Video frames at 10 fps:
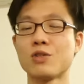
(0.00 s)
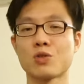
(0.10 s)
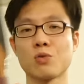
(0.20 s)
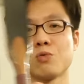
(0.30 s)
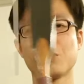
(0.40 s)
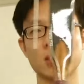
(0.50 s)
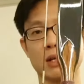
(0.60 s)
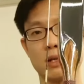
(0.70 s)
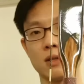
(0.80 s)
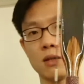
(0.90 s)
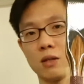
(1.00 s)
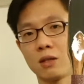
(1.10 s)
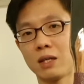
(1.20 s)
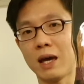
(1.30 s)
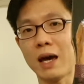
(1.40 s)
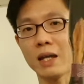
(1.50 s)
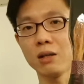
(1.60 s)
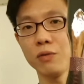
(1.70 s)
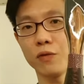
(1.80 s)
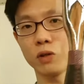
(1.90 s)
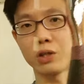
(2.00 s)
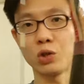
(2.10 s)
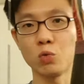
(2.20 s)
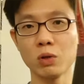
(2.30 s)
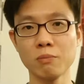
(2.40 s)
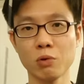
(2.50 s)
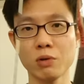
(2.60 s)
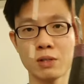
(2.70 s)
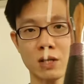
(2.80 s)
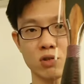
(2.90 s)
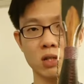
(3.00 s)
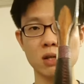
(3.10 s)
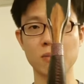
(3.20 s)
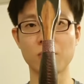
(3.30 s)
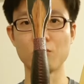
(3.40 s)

So the handle for the Yuwen bow is actually